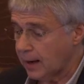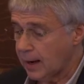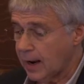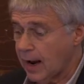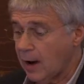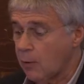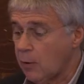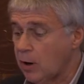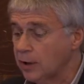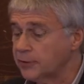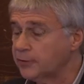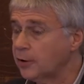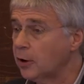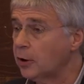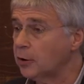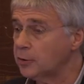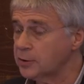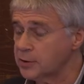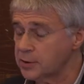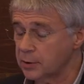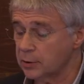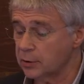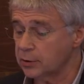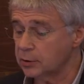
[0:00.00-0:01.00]
I want
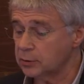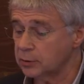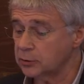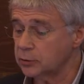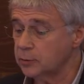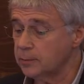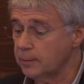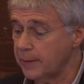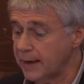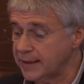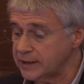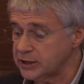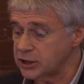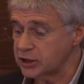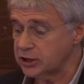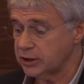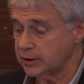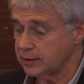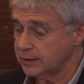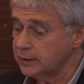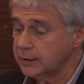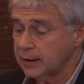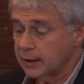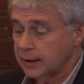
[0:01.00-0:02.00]
also to
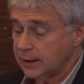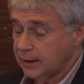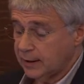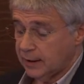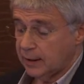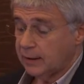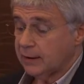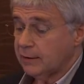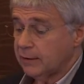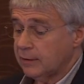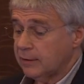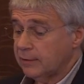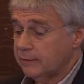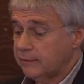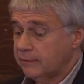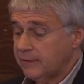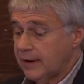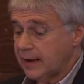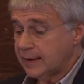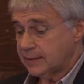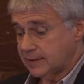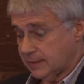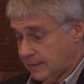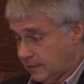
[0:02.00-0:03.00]
mention
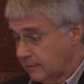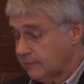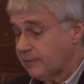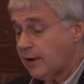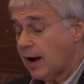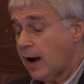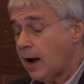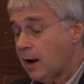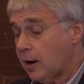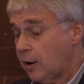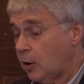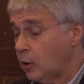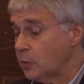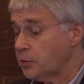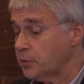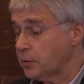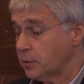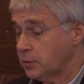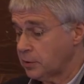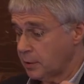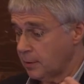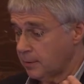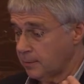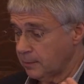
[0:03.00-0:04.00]
that there are
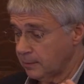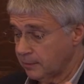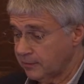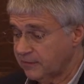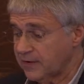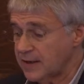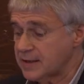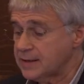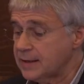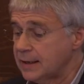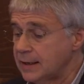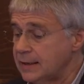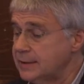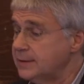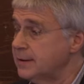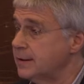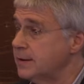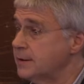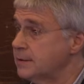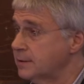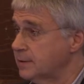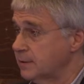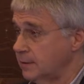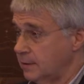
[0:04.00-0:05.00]
also some
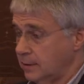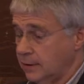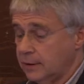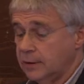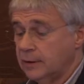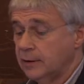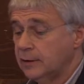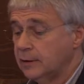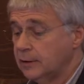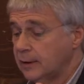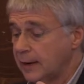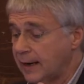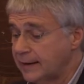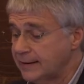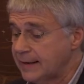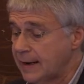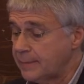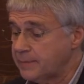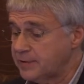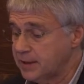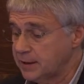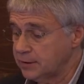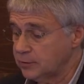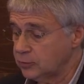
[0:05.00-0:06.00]
facilities
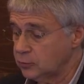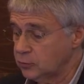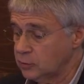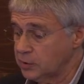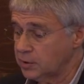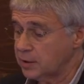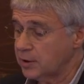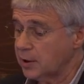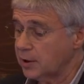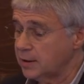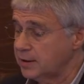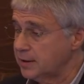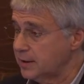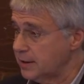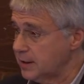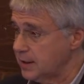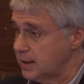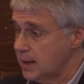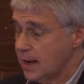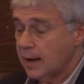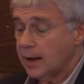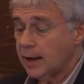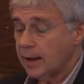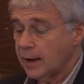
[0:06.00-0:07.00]
adapted to study
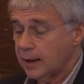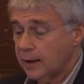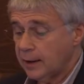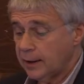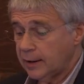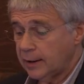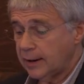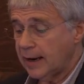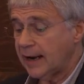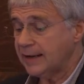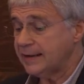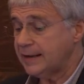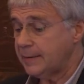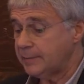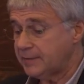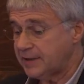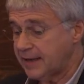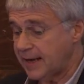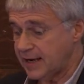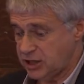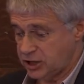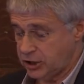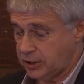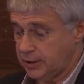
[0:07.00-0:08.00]

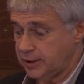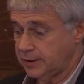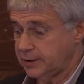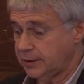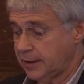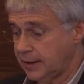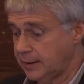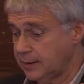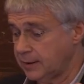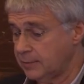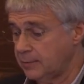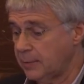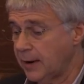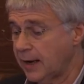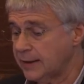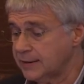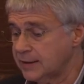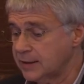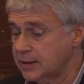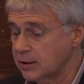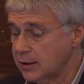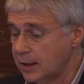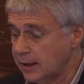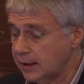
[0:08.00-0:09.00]
adaptation, and in
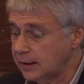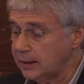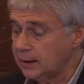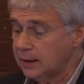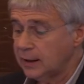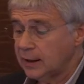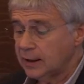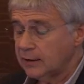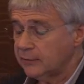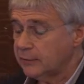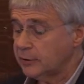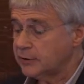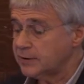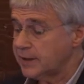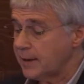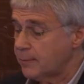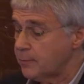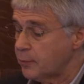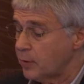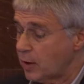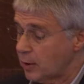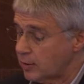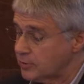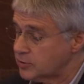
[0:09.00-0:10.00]
particular the
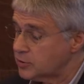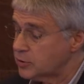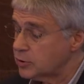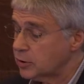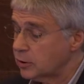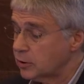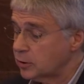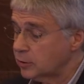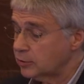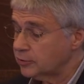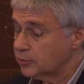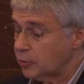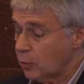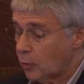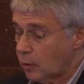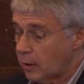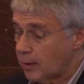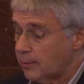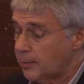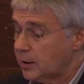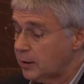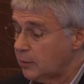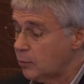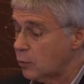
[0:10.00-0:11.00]
temperature
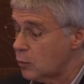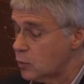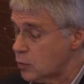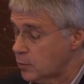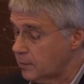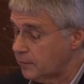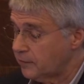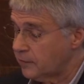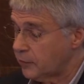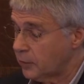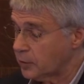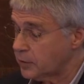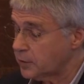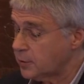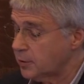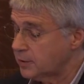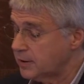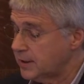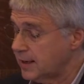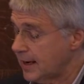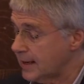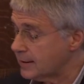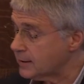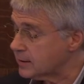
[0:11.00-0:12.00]
controllable room for
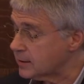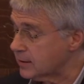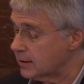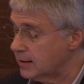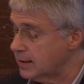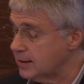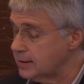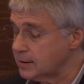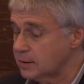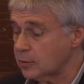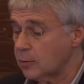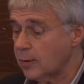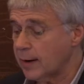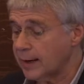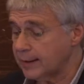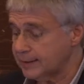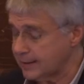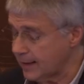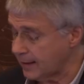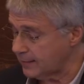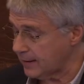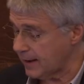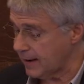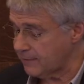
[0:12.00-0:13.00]
study heat rate
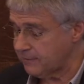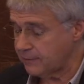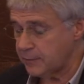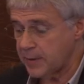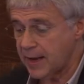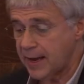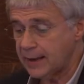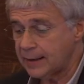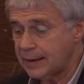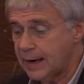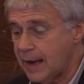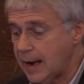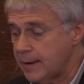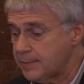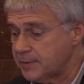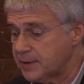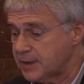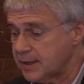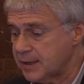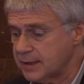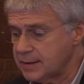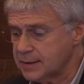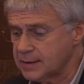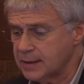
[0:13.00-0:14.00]
at FBN
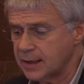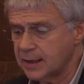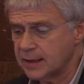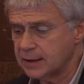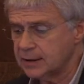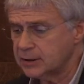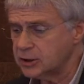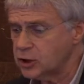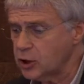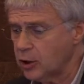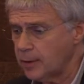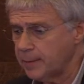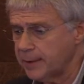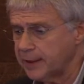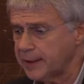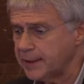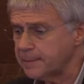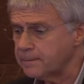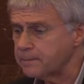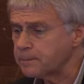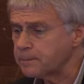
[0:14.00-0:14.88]
Leibniz in Germany.